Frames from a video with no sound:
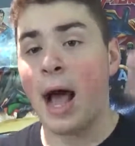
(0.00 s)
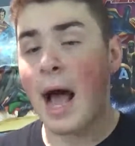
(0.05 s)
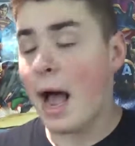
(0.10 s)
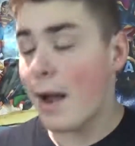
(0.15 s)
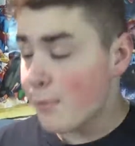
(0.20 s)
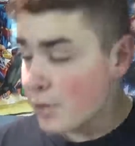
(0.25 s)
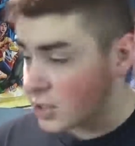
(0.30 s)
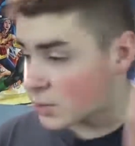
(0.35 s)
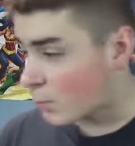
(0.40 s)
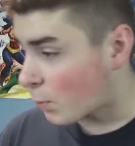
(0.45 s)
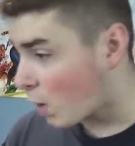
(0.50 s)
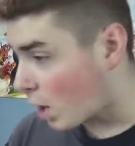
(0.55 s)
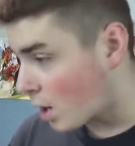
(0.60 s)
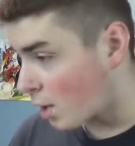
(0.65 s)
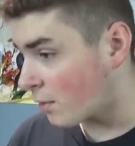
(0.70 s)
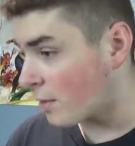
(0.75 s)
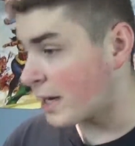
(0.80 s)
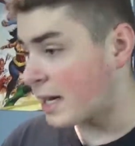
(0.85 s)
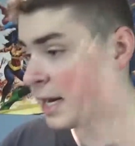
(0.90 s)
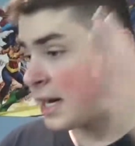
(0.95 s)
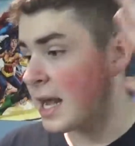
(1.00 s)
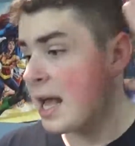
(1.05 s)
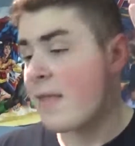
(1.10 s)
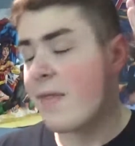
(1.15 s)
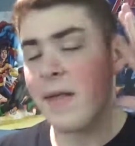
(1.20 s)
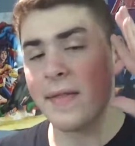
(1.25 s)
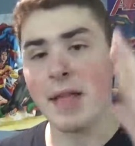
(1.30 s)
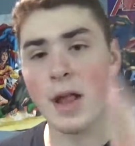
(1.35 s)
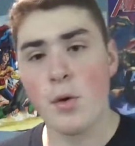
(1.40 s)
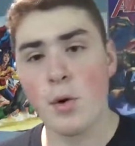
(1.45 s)
I was worried
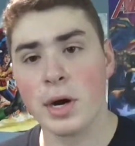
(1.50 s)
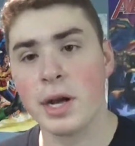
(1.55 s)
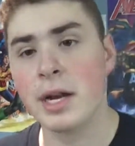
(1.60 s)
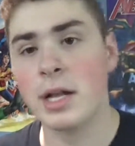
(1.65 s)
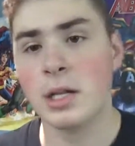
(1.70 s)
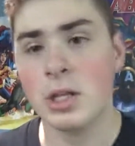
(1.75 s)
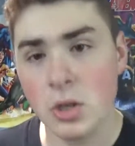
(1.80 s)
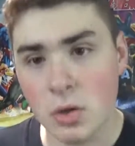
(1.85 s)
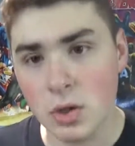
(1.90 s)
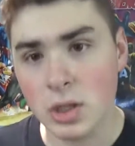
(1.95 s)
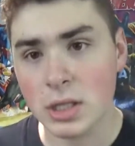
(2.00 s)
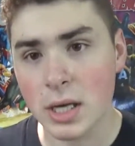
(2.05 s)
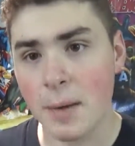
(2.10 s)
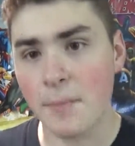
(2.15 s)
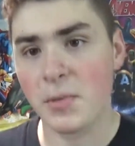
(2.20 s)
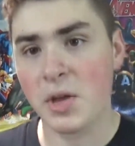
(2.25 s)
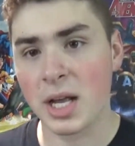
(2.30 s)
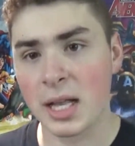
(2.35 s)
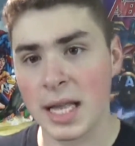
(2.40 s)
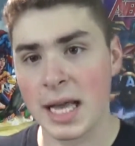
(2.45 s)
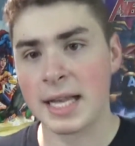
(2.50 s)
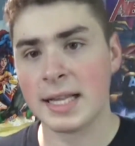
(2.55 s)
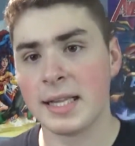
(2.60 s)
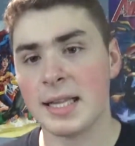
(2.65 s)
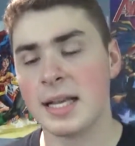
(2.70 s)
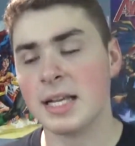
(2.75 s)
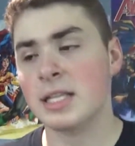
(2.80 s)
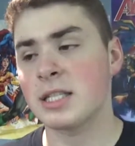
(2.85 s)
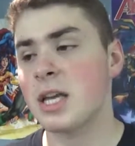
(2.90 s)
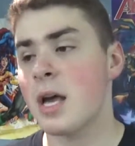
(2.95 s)
that they were gonna do something like
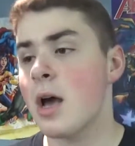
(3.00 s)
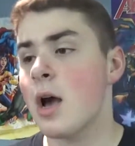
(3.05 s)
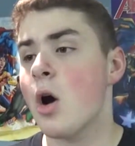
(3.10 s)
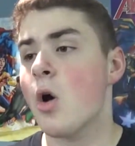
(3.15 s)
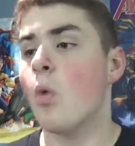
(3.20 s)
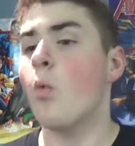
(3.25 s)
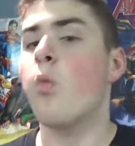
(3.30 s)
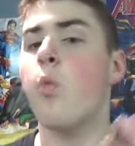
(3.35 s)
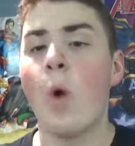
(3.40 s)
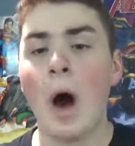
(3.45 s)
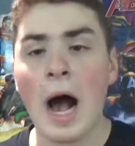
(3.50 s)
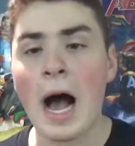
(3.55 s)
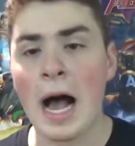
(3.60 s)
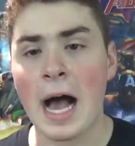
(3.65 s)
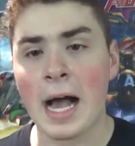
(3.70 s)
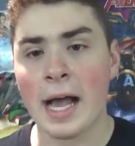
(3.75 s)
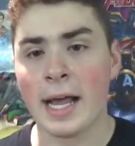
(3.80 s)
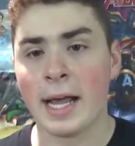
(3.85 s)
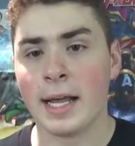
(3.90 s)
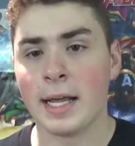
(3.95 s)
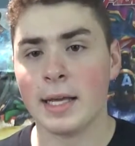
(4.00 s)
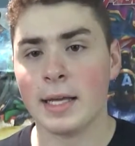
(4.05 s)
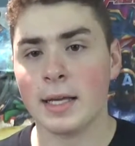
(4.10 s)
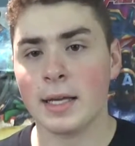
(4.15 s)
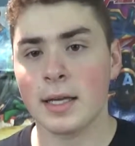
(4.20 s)
this. Why?